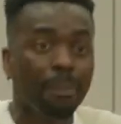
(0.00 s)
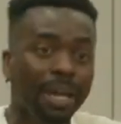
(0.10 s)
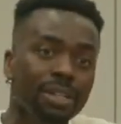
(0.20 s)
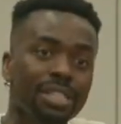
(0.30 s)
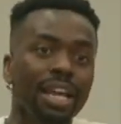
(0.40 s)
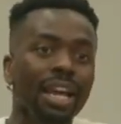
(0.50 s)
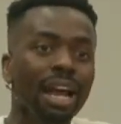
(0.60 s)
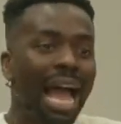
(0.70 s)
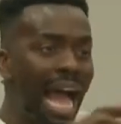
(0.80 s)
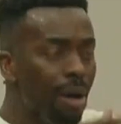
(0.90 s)
Because
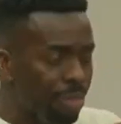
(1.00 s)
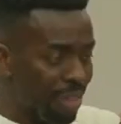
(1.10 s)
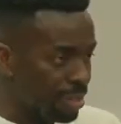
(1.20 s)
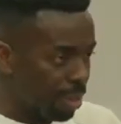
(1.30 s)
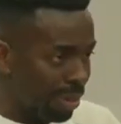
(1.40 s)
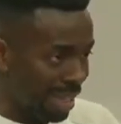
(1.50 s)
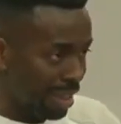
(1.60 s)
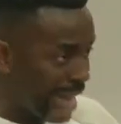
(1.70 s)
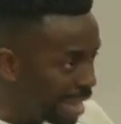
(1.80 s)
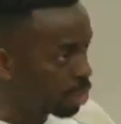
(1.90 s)
how things look in
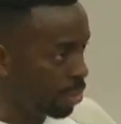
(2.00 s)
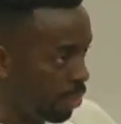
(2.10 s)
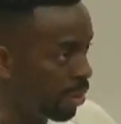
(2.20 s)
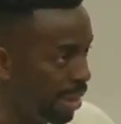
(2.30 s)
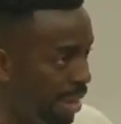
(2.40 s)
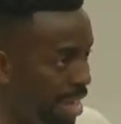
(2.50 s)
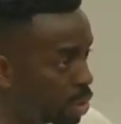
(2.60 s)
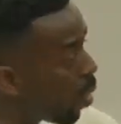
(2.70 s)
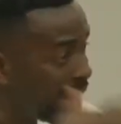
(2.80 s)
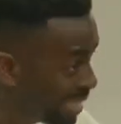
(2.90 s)
the natural is
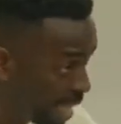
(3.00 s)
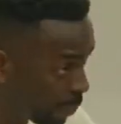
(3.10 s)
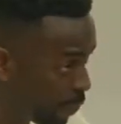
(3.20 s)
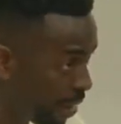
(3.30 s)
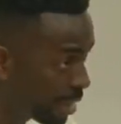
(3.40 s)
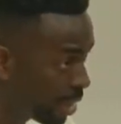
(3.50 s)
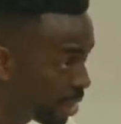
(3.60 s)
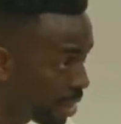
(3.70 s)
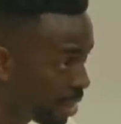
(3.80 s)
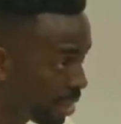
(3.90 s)
quite different
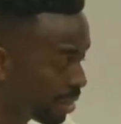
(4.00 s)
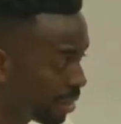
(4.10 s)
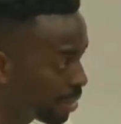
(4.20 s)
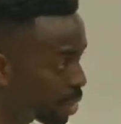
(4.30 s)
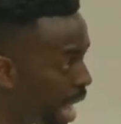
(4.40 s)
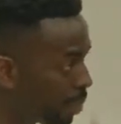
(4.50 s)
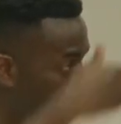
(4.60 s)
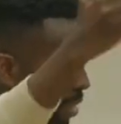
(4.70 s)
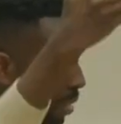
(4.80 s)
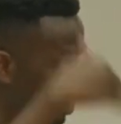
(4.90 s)
to how it
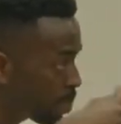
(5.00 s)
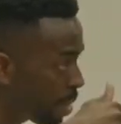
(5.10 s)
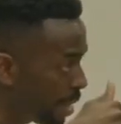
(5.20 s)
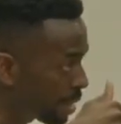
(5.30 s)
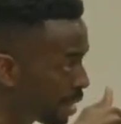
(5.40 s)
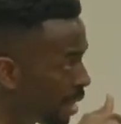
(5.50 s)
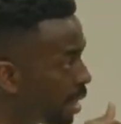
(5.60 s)
looks in the spirit.